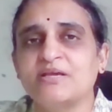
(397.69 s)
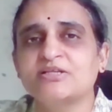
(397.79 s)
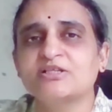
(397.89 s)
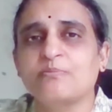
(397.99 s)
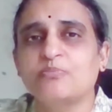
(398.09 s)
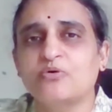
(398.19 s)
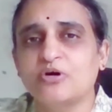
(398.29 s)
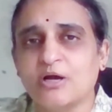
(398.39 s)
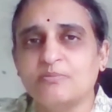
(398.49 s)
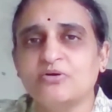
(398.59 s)

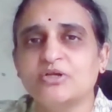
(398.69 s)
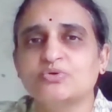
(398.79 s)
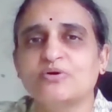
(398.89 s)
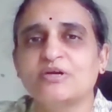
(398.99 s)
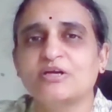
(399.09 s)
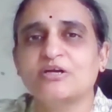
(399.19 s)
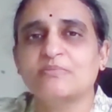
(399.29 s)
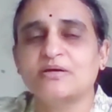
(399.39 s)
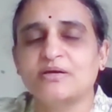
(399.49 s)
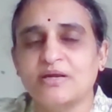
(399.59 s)
support WHO
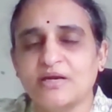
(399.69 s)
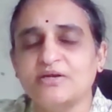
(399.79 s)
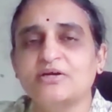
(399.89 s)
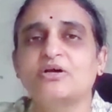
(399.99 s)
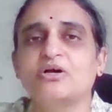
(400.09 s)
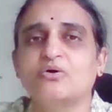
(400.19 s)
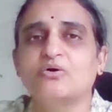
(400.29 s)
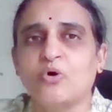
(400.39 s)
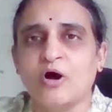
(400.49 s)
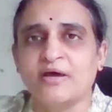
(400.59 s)
recommended
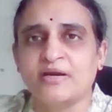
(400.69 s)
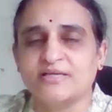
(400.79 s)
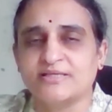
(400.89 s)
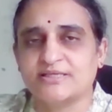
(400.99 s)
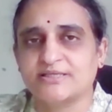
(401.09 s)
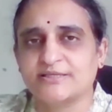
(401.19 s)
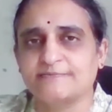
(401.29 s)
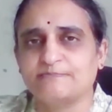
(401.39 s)
ORS